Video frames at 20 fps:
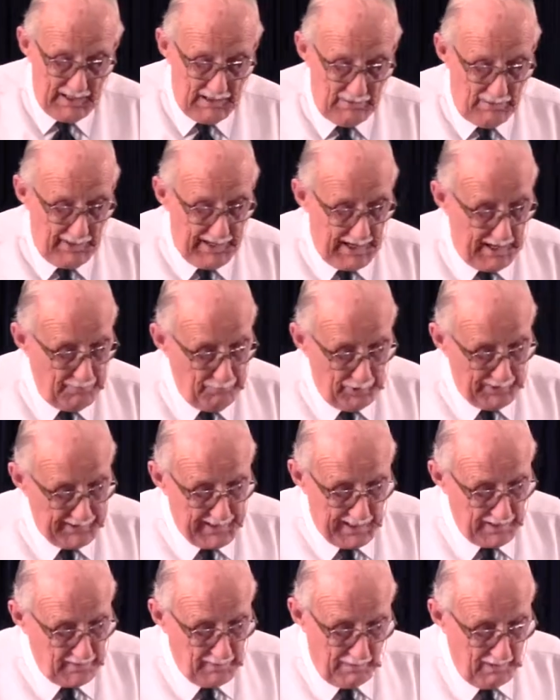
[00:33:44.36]
Well, when I
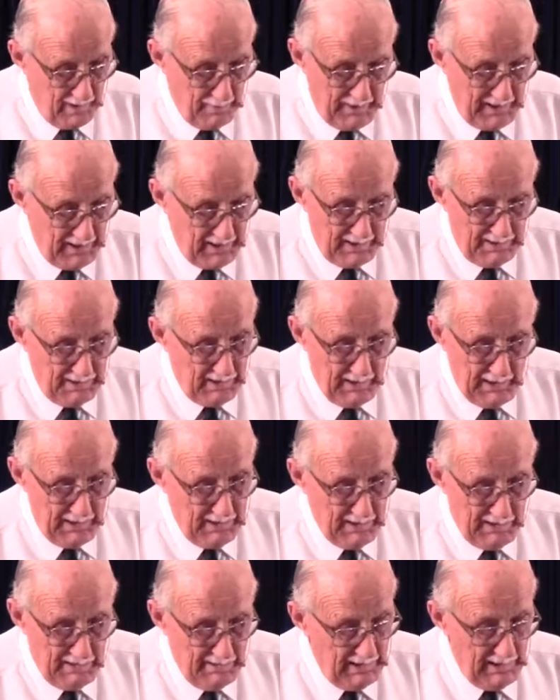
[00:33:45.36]
put that to him,
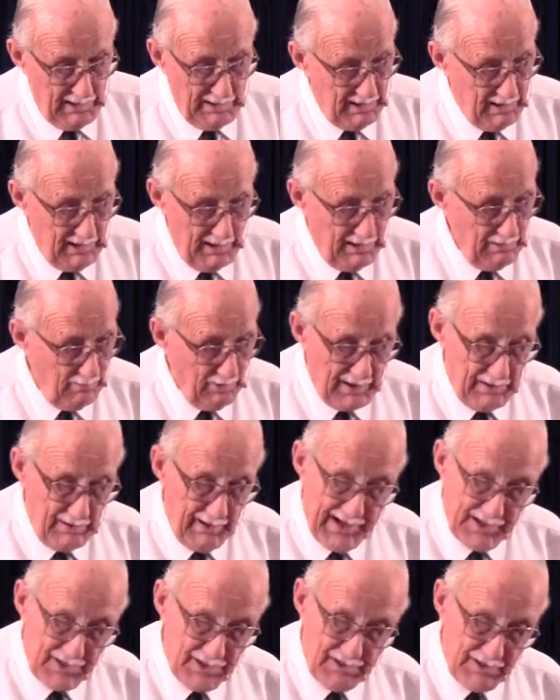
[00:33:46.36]
he didn't
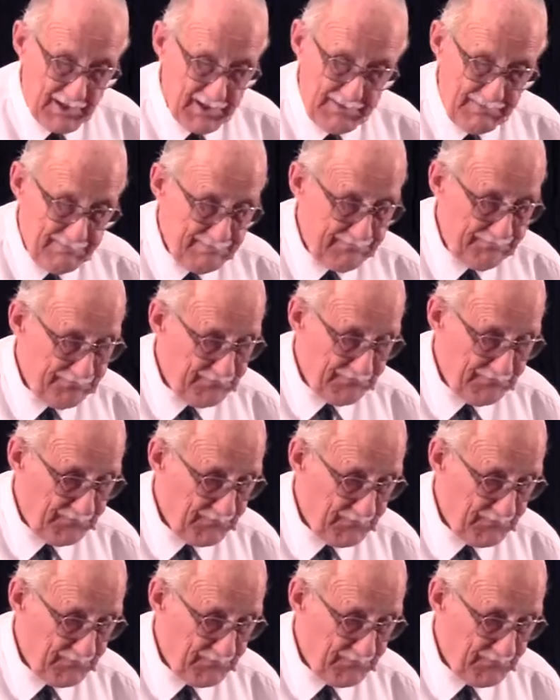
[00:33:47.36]
want to answer it.